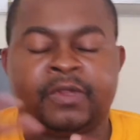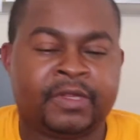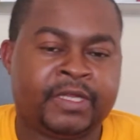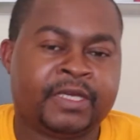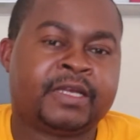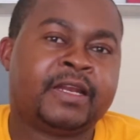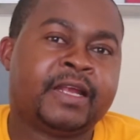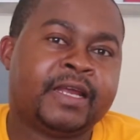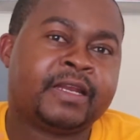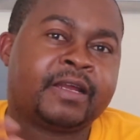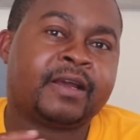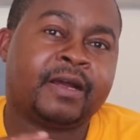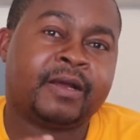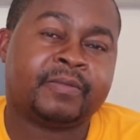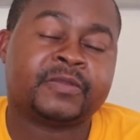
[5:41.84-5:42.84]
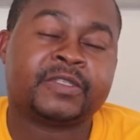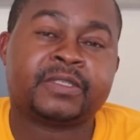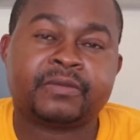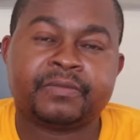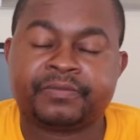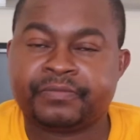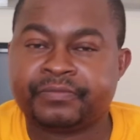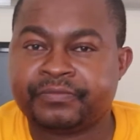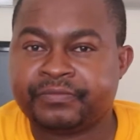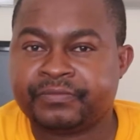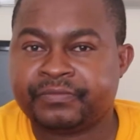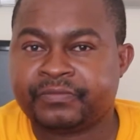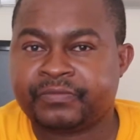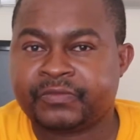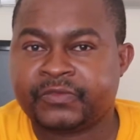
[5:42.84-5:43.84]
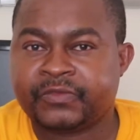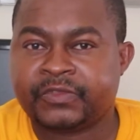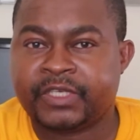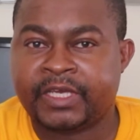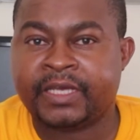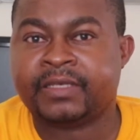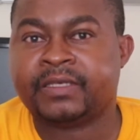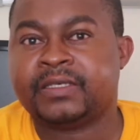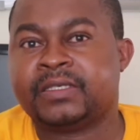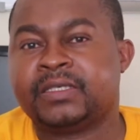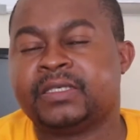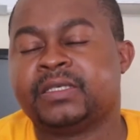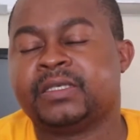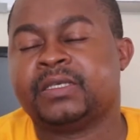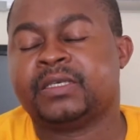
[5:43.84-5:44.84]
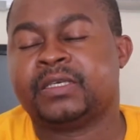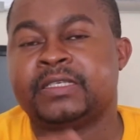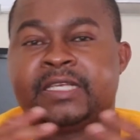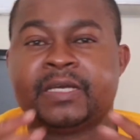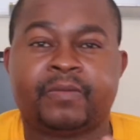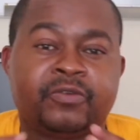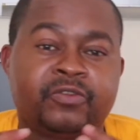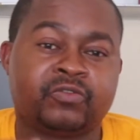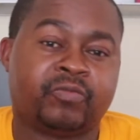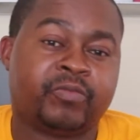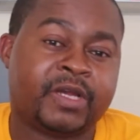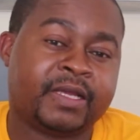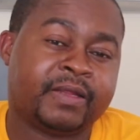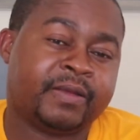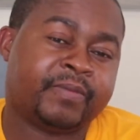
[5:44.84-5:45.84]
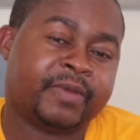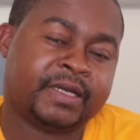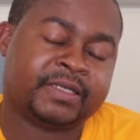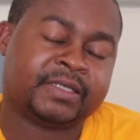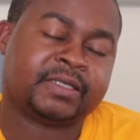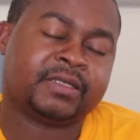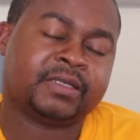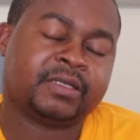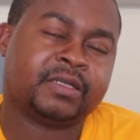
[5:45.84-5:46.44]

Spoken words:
The client comes and is supposed to buy the battery.